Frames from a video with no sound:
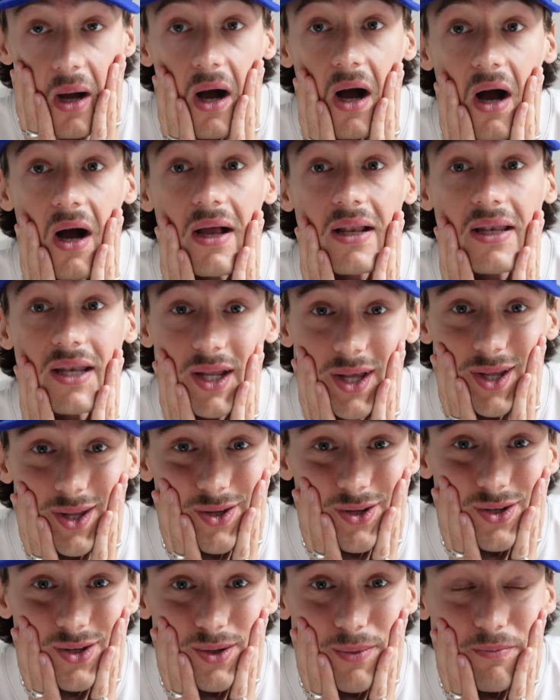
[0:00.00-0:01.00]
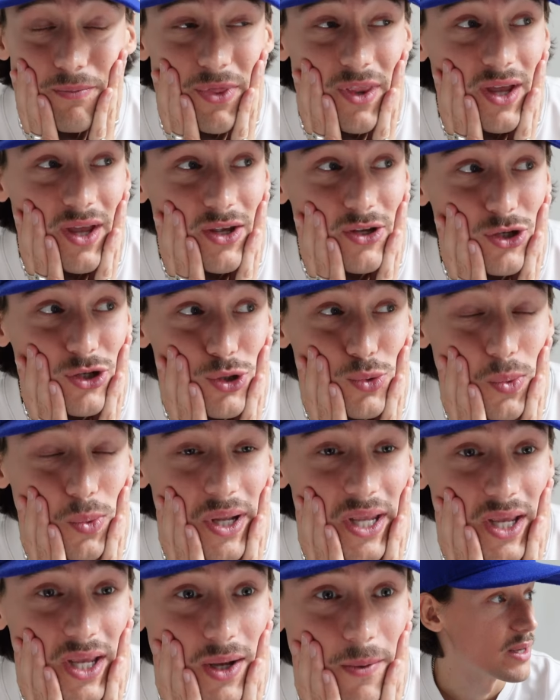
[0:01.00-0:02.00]
I need something
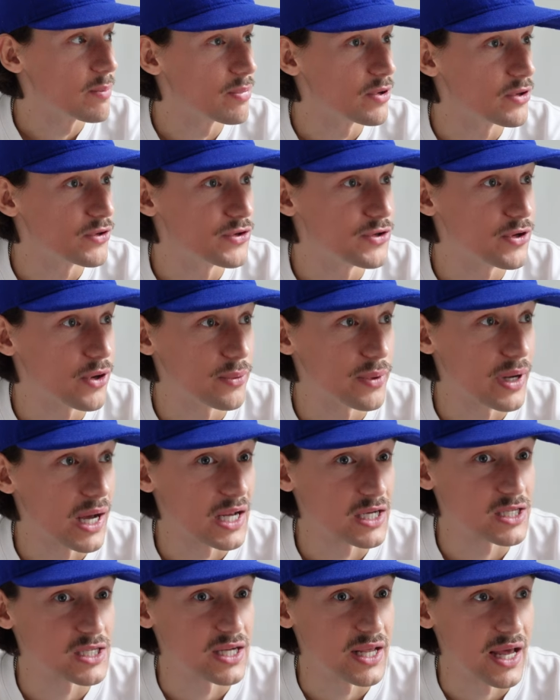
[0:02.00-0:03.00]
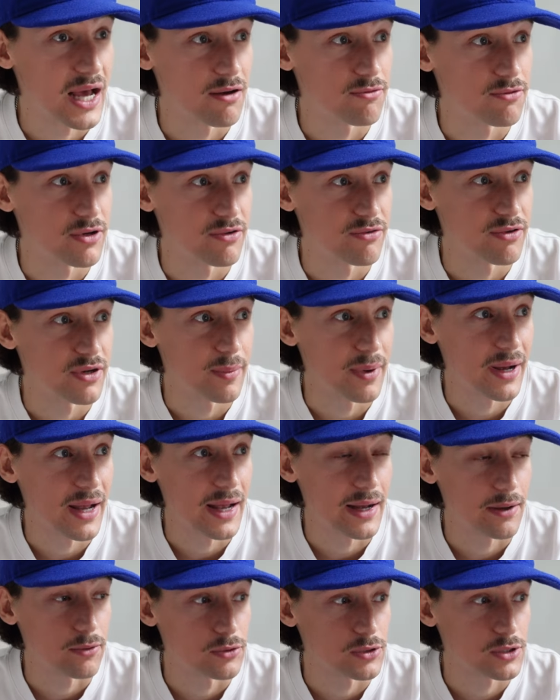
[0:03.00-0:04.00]
sweet, but don't actually have anything in my
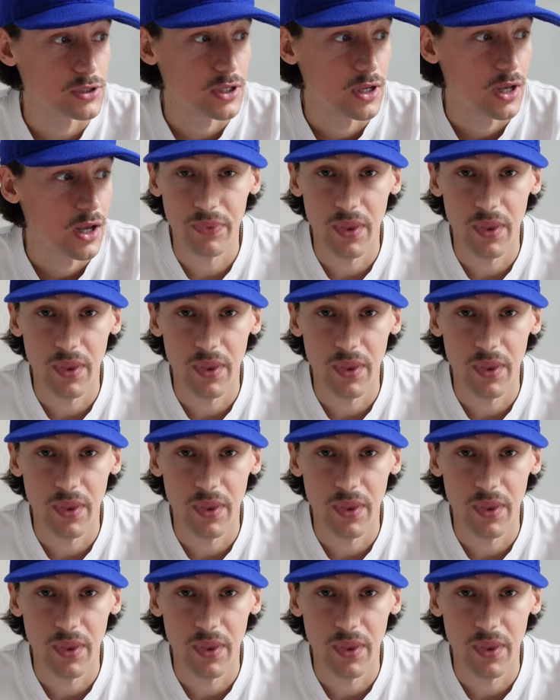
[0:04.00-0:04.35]
house.